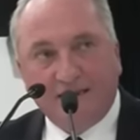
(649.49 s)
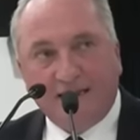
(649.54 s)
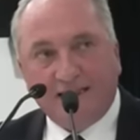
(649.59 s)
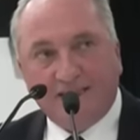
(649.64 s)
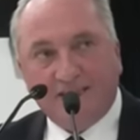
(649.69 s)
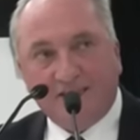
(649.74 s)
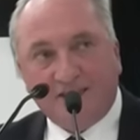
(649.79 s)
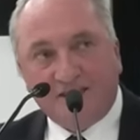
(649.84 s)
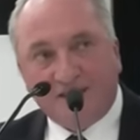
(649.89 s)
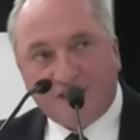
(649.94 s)

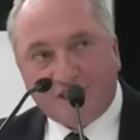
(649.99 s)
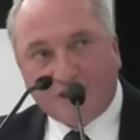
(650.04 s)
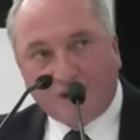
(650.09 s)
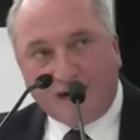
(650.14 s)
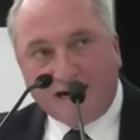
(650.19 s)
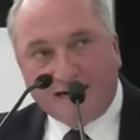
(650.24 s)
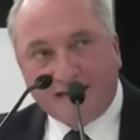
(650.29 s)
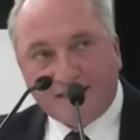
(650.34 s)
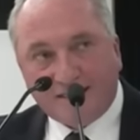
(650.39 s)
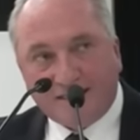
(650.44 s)
It's a
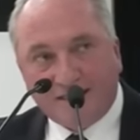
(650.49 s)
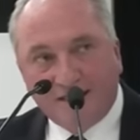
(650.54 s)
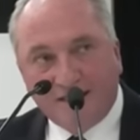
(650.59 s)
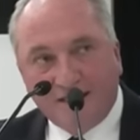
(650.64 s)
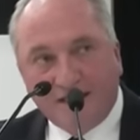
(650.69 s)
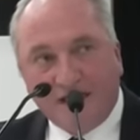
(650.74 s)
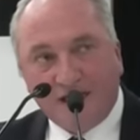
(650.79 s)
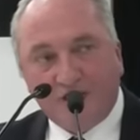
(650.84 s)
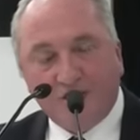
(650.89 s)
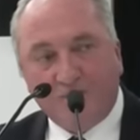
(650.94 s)
disgrace.
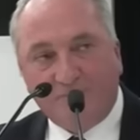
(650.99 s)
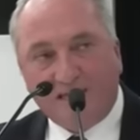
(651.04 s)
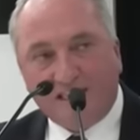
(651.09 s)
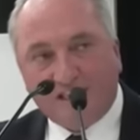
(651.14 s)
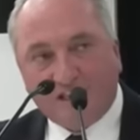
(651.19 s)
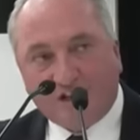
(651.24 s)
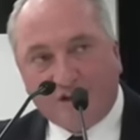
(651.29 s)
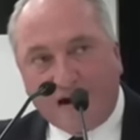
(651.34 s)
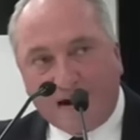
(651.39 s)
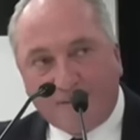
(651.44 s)
It should be
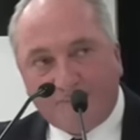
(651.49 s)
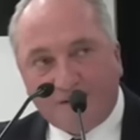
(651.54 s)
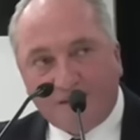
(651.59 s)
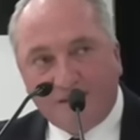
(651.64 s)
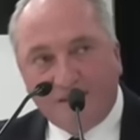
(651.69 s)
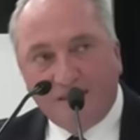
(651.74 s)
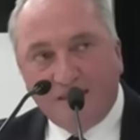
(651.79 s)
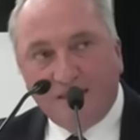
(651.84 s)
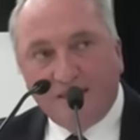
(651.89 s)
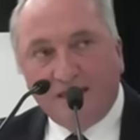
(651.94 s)
scrapped.
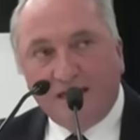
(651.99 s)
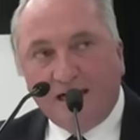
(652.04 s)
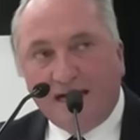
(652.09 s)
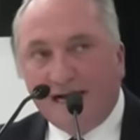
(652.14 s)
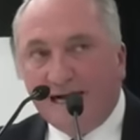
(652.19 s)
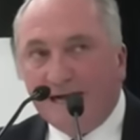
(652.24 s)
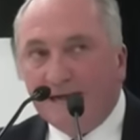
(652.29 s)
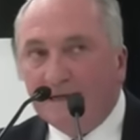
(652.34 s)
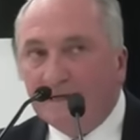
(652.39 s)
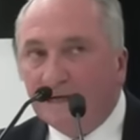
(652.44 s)

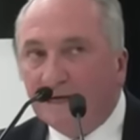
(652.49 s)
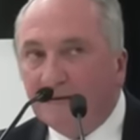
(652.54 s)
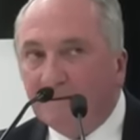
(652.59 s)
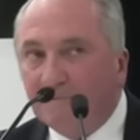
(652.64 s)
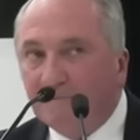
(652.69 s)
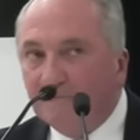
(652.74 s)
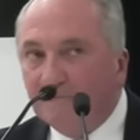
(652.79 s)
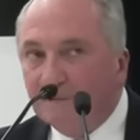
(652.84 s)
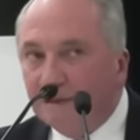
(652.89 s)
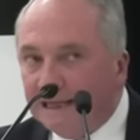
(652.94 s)
And
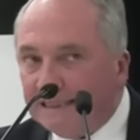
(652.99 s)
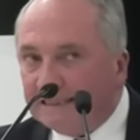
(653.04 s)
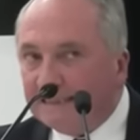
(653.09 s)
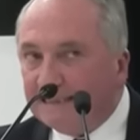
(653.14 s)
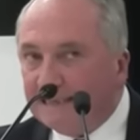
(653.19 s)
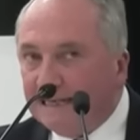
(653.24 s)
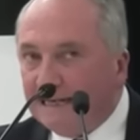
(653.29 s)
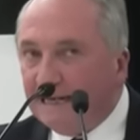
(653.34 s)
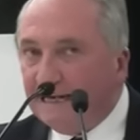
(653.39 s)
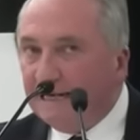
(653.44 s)
let's
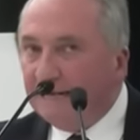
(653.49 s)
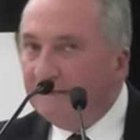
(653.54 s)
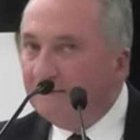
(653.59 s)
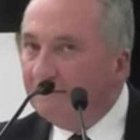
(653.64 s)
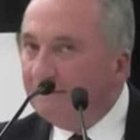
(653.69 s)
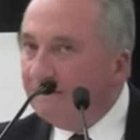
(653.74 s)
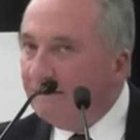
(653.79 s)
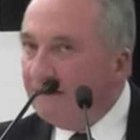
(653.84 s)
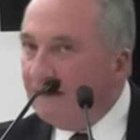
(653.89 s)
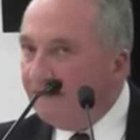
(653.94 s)

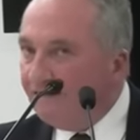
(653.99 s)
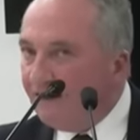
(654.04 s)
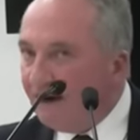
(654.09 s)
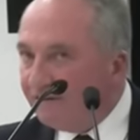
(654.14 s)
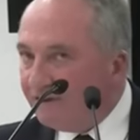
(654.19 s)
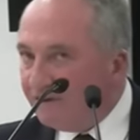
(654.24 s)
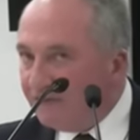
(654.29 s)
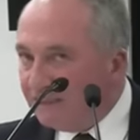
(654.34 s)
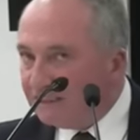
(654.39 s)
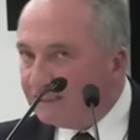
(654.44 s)
see if
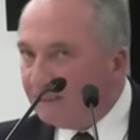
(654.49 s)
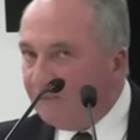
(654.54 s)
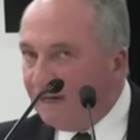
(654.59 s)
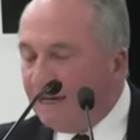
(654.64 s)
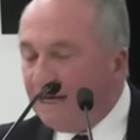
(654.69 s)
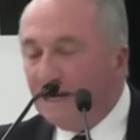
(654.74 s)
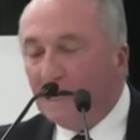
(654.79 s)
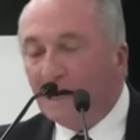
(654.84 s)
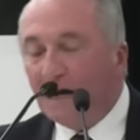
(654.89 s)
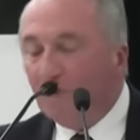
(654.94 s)
after this
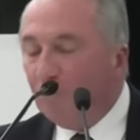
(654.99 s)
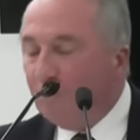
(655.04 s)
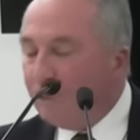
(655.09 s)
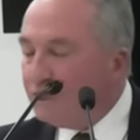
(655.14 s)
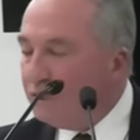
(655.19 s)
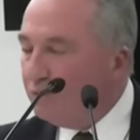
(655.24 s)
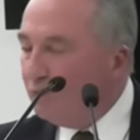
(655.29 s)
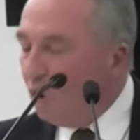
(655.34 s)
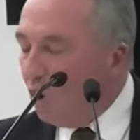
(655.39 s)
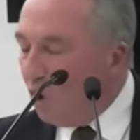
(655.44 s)
committee, and I
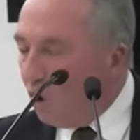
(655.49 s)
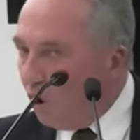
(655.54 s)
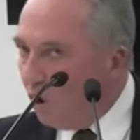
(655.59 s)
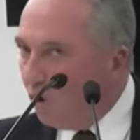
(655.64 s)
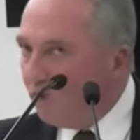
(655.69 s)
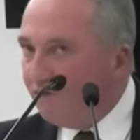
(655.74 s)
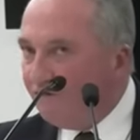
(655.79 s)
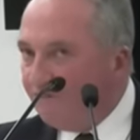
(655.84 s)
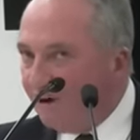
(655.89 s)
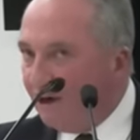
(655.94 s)
wish you
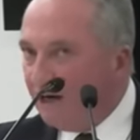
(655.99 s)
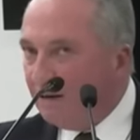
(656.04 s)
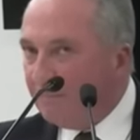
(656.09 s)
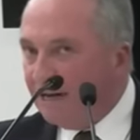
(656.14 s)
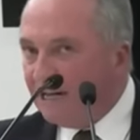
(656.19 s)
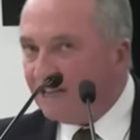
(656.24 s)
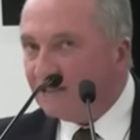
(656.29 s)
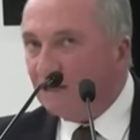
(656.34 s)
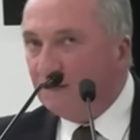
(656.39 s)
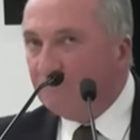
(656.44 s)
all the very
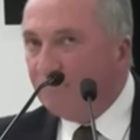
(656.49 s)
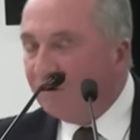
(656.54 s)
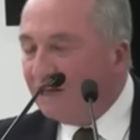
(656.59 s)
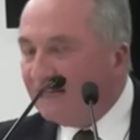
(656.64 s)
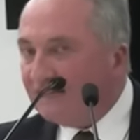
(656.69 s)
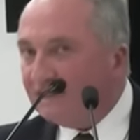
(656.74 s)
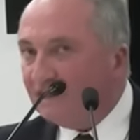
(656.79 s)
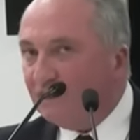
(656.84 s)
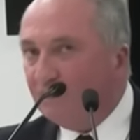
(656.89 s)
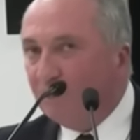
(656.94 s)
best, I
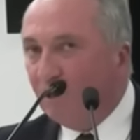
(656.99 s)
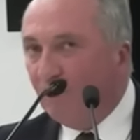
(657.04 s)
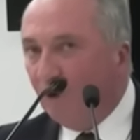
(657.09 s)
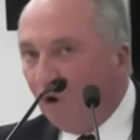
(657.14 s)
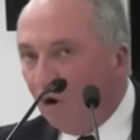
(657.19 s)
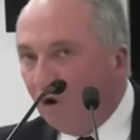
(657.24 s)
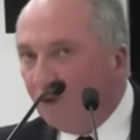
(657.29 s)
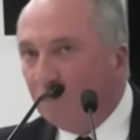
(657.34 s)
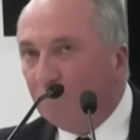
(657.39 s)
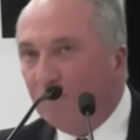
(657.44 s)
bless you with
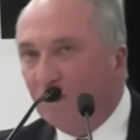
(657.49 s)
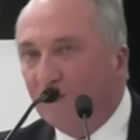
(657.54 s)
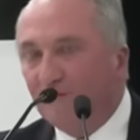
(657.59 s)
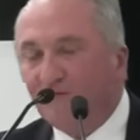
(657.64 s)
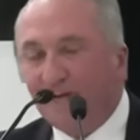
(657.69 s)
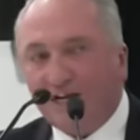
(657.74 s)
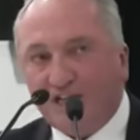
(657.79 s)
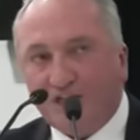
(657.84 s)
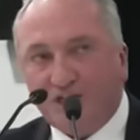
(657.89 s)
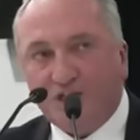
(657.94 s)
all the
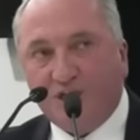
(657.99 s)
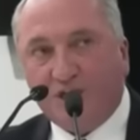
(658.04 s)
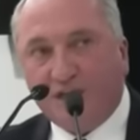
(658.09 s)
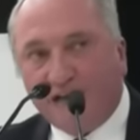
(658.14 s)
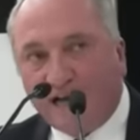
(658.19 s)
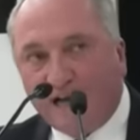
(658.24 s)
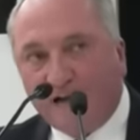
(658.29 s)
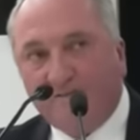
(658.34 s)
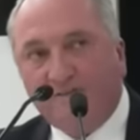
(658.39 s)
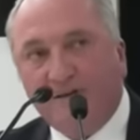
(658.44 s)
motivation you
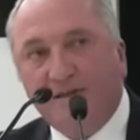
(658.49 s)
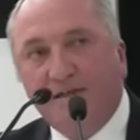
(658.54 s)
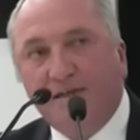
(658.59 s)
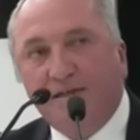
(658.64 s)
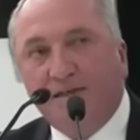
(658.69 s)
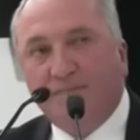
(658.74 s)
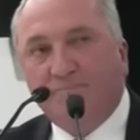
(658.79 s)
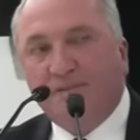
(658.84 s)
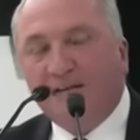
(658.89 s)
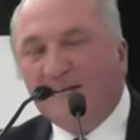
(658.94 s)
can have,
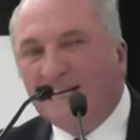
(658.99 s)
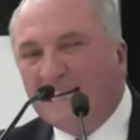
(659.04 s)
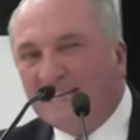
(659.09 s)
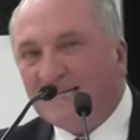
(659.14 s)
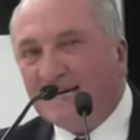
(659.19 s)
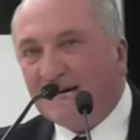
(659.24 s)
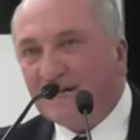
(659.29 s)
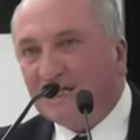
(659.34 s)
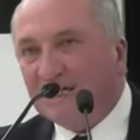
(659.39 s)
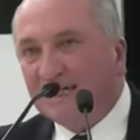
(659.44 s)
but
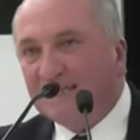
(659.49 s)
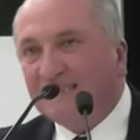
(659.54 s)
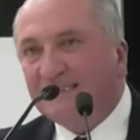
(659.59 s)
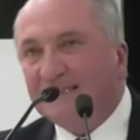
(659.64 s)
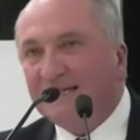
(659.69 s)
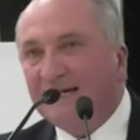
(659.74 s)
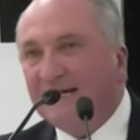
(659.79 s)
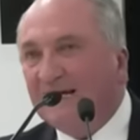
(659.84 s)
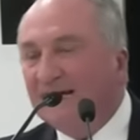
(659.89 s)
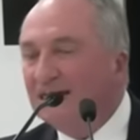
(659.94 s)
let's actually
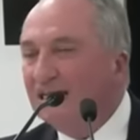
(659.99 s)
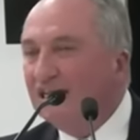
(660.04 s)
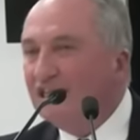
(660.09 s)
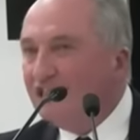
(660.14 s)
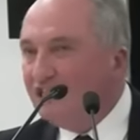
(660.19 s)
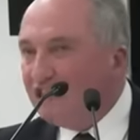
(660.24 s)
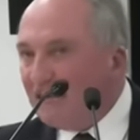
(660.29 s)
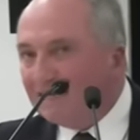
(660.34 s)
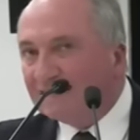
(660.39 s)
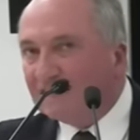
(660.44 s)
see,
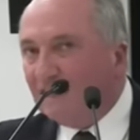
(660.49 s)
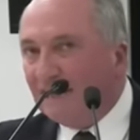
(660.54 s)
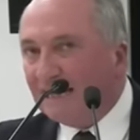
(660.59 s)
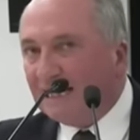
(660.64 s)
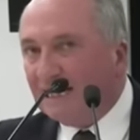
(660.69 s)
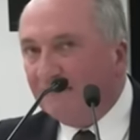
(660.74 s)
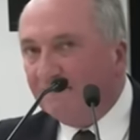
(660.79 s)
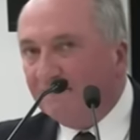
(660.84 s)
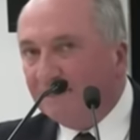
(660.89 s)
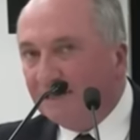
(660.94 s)
just
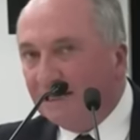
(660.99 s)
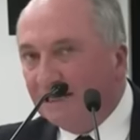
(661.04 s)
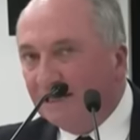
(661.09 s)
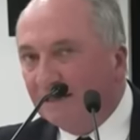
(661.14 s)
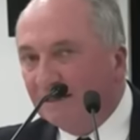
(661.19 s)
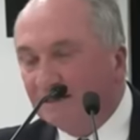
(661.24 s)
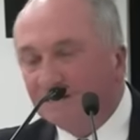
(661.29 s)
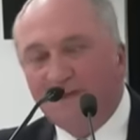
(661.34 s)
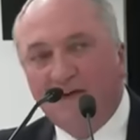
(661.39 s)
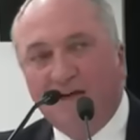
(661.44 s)
like everything
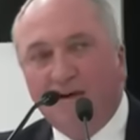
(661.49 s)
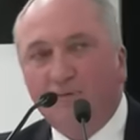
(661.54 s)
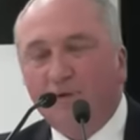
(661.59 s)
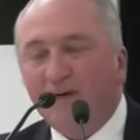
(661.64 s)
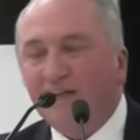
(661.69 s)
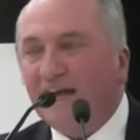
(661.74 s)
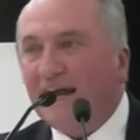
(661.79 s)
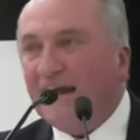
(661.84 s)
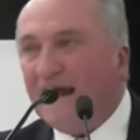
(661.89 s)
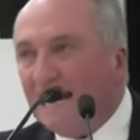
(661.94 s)
else,
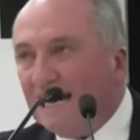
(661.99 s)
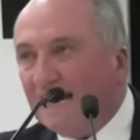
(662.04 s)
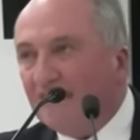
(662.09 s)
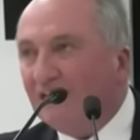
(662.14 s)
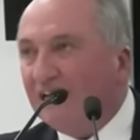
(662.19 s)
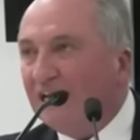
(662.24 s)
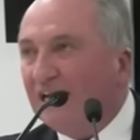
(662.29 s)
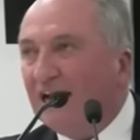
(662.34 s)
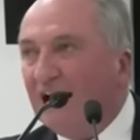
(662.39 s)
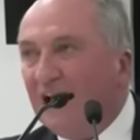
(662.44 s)
whether
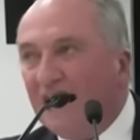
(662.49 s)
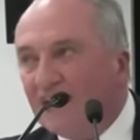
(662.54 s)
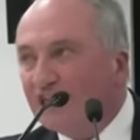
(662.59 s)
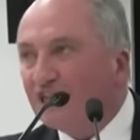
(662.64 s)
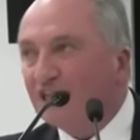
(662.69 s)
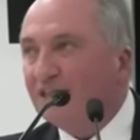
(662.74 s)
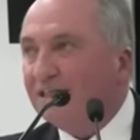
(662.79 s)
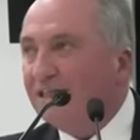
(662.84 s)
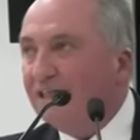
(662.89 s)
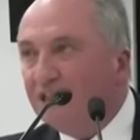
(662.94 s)
anything
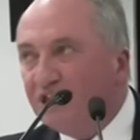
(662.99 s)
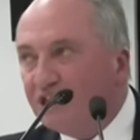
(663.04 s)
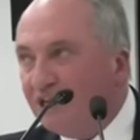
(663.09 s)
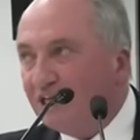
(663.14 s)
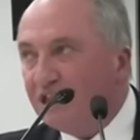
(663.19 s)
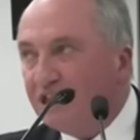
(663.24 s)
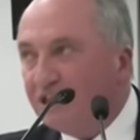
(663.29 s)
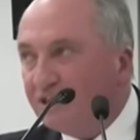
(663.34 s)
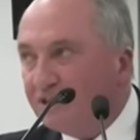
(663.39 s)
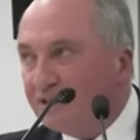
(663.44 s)
actually
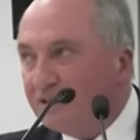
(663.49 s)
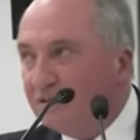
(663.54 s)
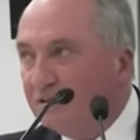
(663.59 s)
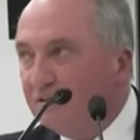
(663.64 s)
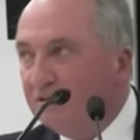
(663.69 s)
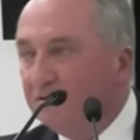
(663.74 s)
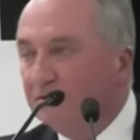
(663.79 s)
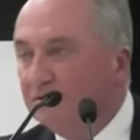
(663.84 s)
changes.